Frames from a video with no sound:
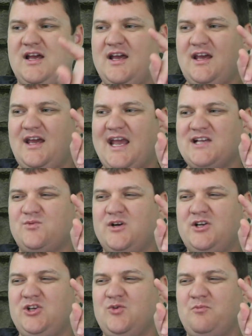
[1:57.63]
Is
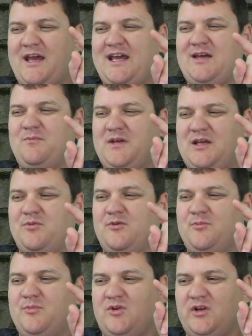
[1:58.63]
when you make people
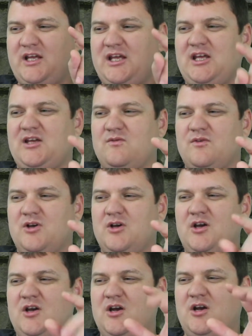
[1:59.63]
believe
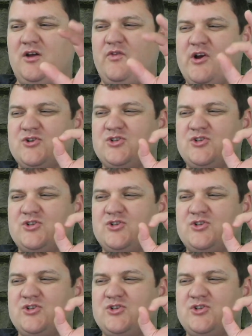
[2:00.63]
there's an